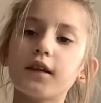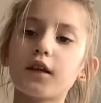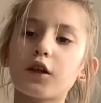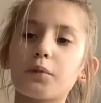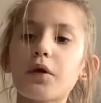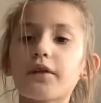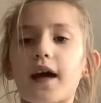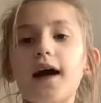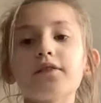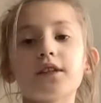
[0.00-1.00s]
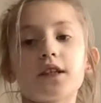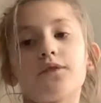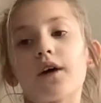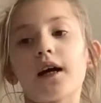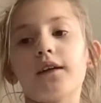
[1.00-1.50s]
They're both half-size
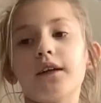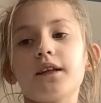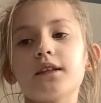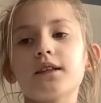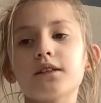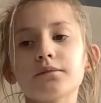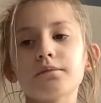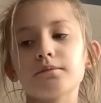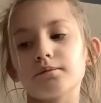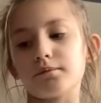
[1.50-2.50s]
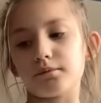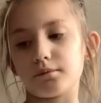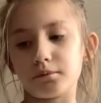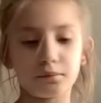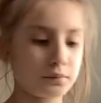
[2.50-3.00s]
violins. Hmm,
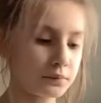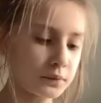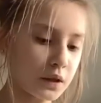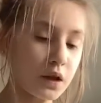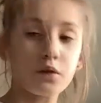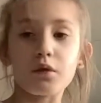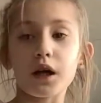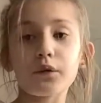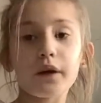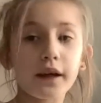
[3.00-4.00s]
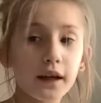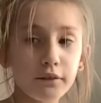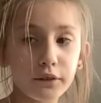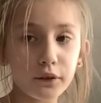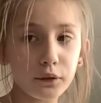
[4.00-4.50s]
why do I
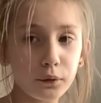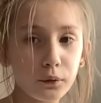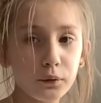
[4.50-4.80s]
have two?